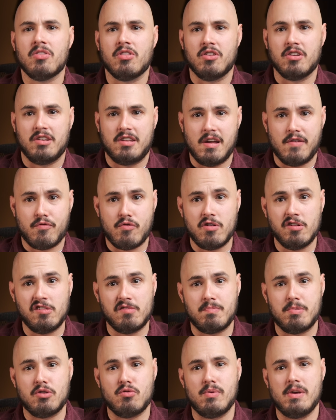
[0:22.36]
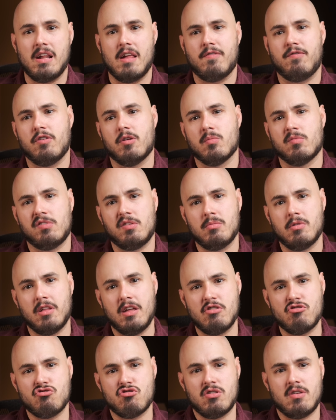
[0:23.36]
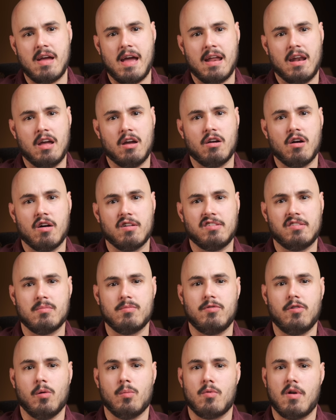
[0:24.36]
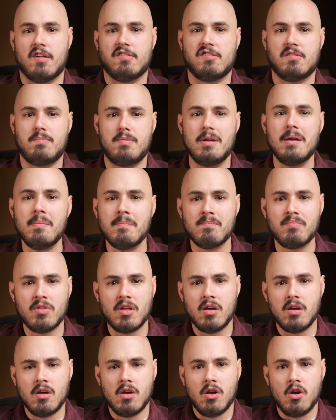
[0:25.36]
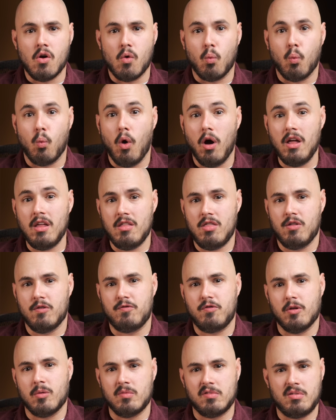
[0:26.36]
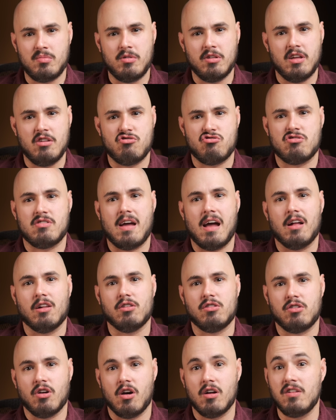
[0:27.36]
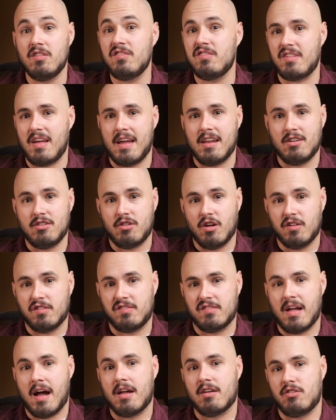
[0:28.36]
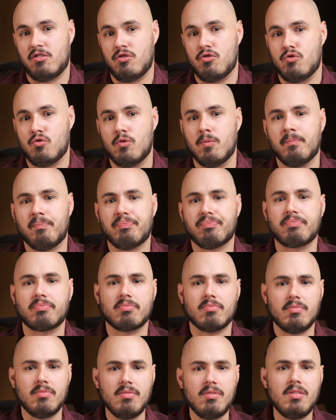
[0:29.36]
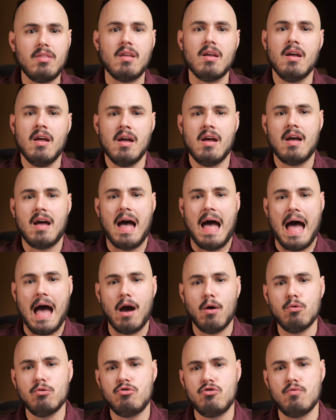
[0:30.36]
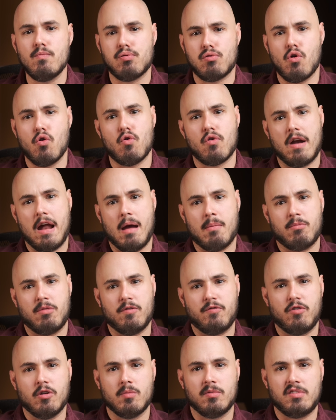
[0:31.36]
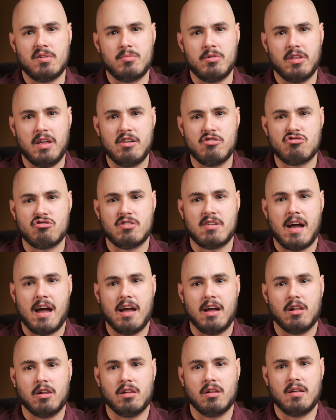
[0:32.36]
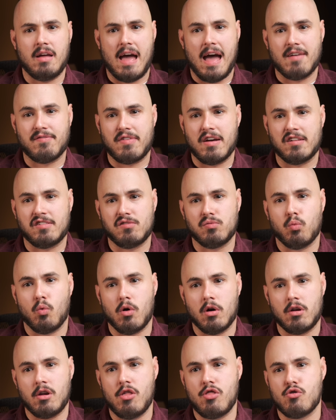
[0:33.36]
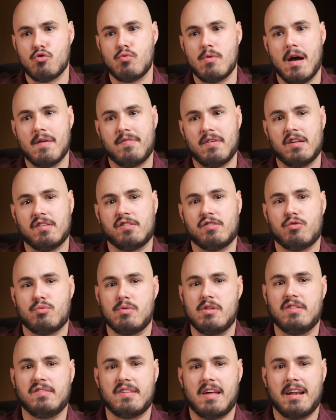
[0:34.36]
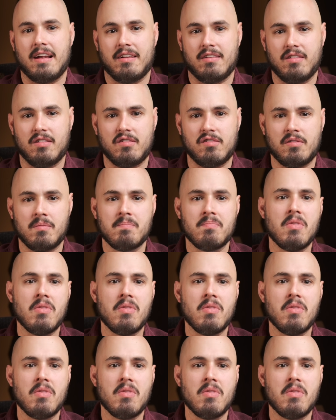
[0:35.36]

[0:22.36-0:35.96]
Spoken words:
the difference between a film simulation and a custom film recipe, what the film simulation dial does and does not do, how to program the film simulation dial FS1 through FS3 settings,